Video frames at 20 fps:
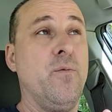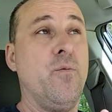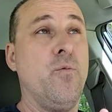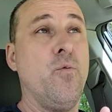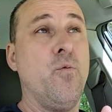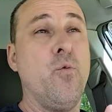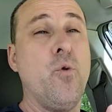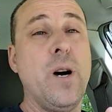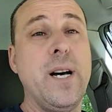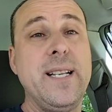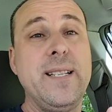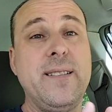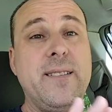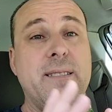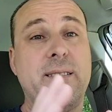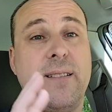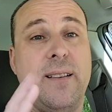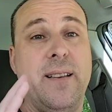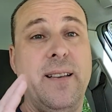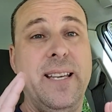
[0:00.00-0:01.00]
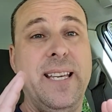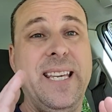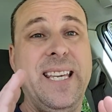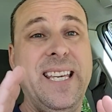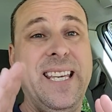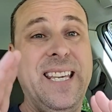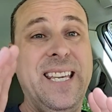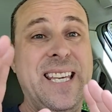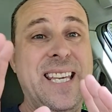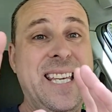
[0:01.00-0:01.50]
was
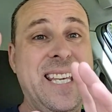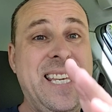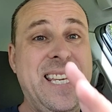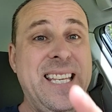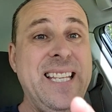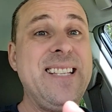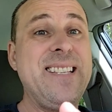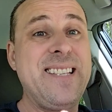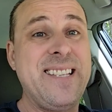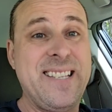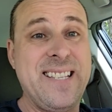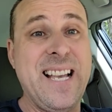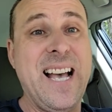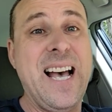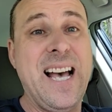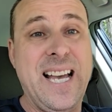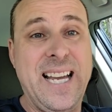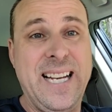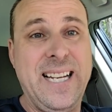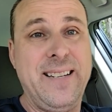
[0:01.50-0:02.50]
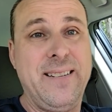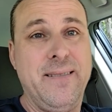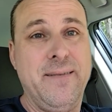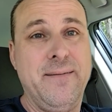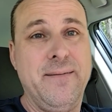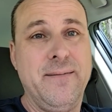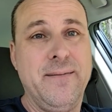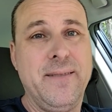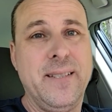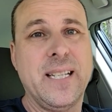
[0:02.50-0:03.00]
inside
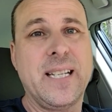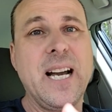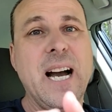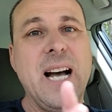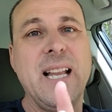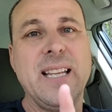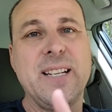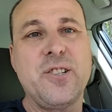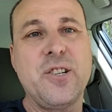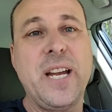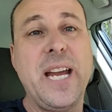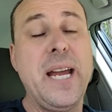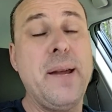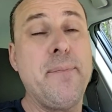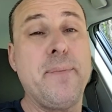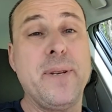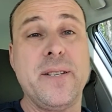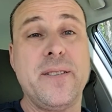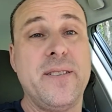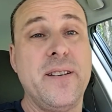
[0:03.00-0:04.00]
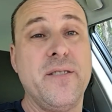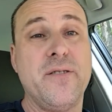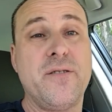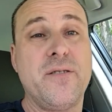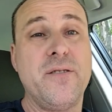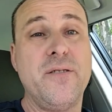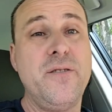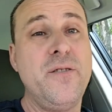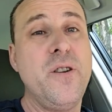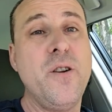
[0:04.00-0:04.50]
the college campus.
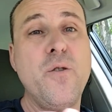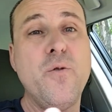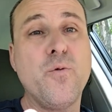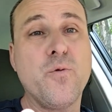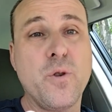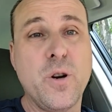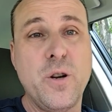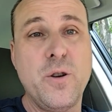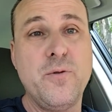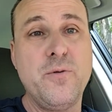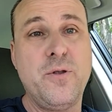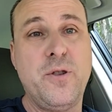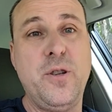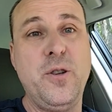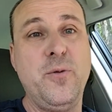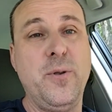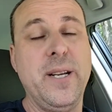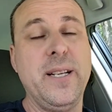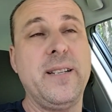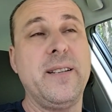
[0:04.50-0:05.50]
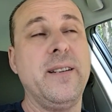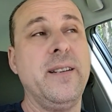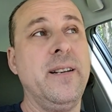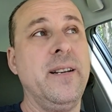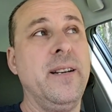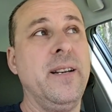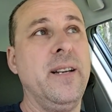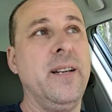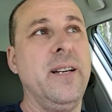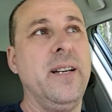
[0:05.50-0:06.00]
There's no road to it.
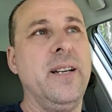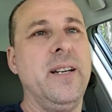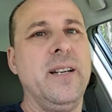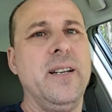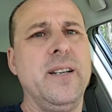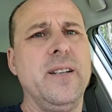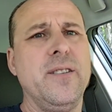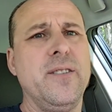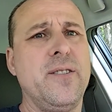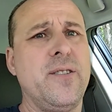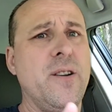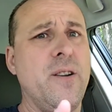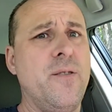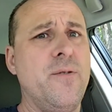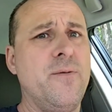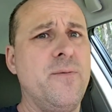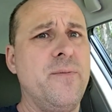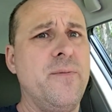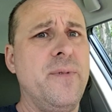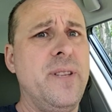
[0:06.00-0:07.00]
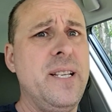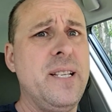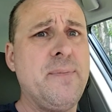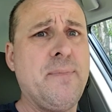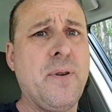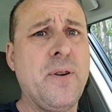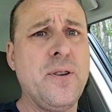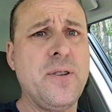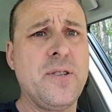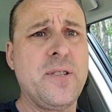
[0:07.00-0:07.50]
So this
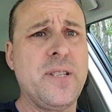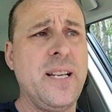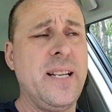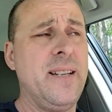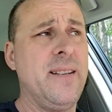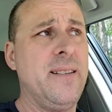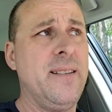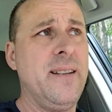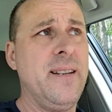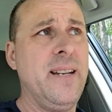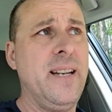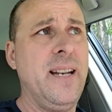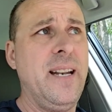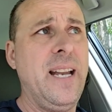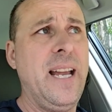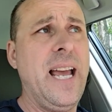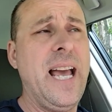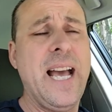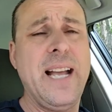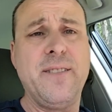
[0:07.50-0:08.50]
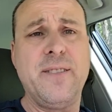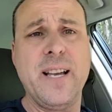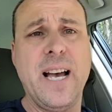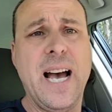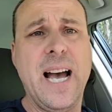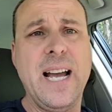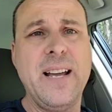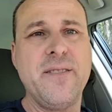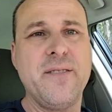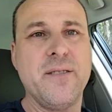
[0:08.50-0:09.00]
person had to
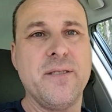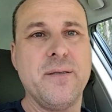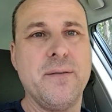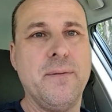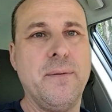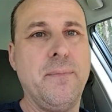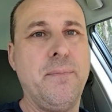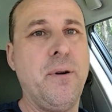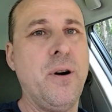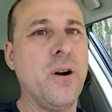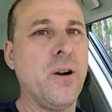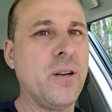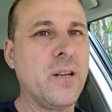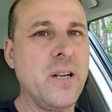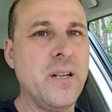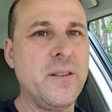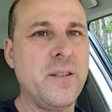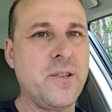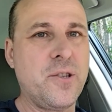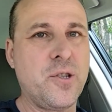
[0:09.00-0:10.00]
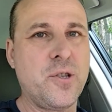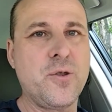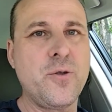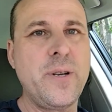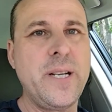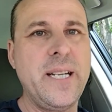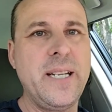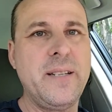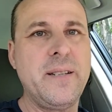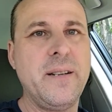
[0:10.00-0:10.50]
either park on the
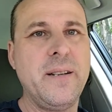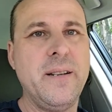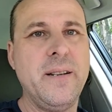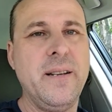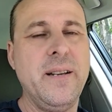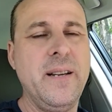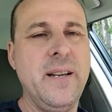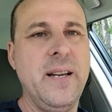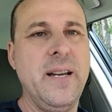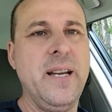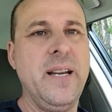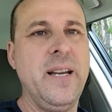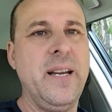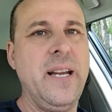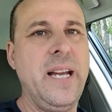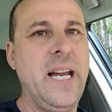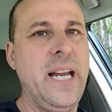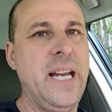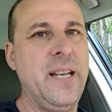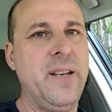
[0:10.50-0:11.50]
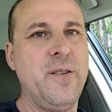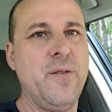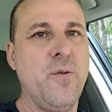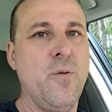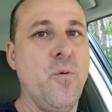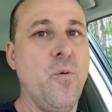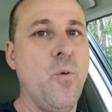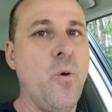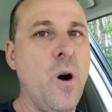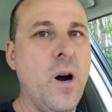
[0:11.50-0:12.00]
street and
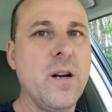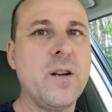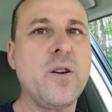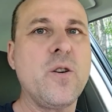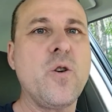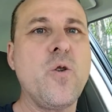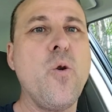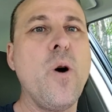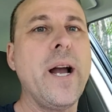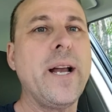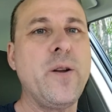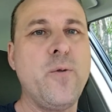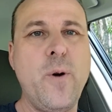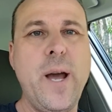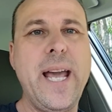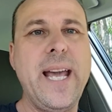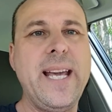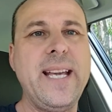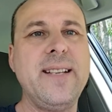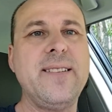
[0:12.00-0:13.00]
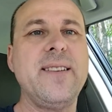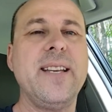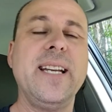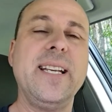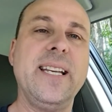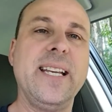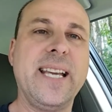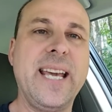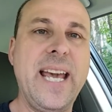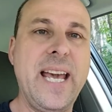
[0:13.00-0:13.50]
walk quite a ways
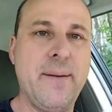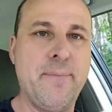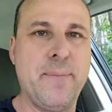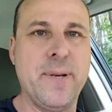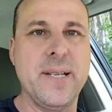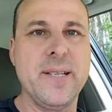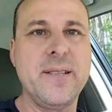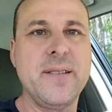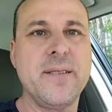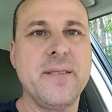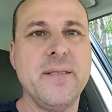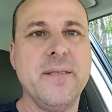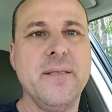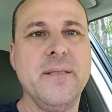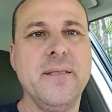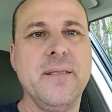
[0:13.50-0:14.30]
into campus,